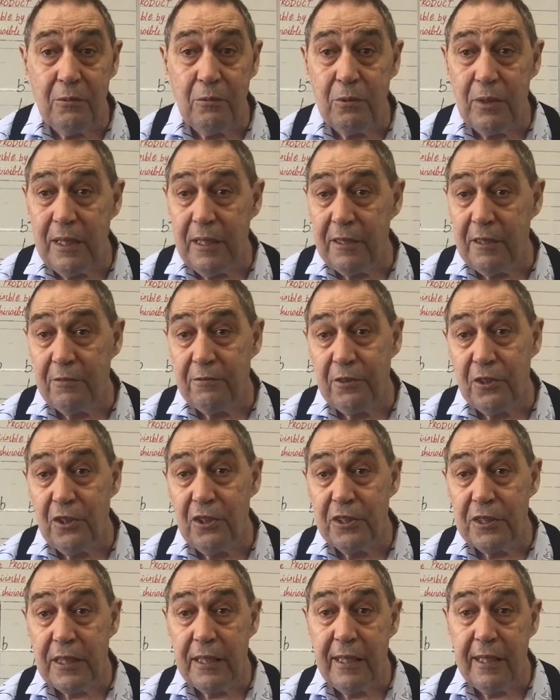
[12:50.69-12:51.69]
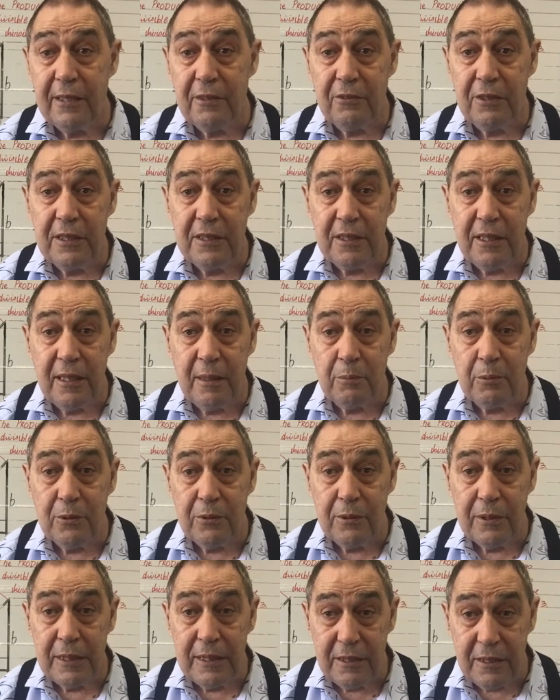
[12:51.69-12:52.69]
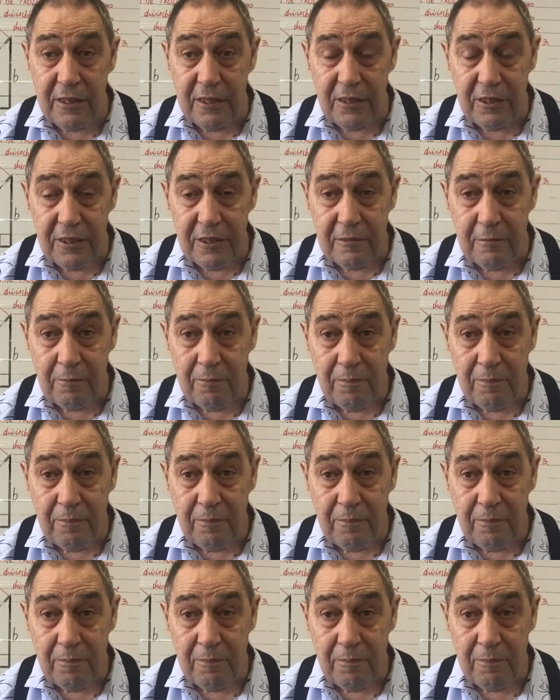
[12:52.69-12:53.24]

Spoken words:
where the first counterexample exists.